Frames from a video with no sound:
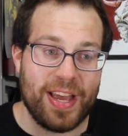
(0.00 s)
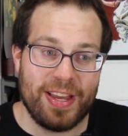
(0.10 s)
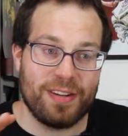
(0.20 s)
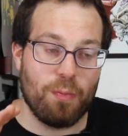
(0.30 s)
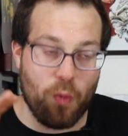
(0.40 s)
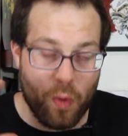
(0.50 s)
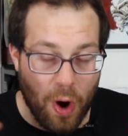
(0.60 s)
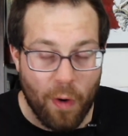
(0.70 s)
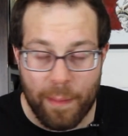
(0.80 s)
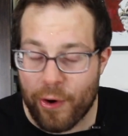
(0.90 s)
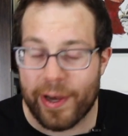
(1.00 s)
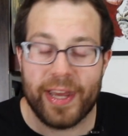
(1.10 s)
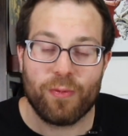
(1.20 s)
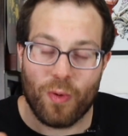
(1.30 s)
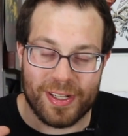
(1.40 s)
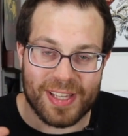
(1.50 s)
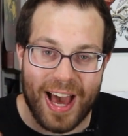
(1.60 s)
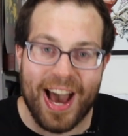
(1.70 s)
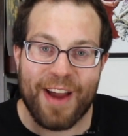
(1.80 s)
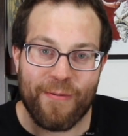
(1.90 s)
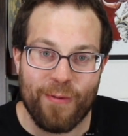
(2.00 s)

and whoa boy, was I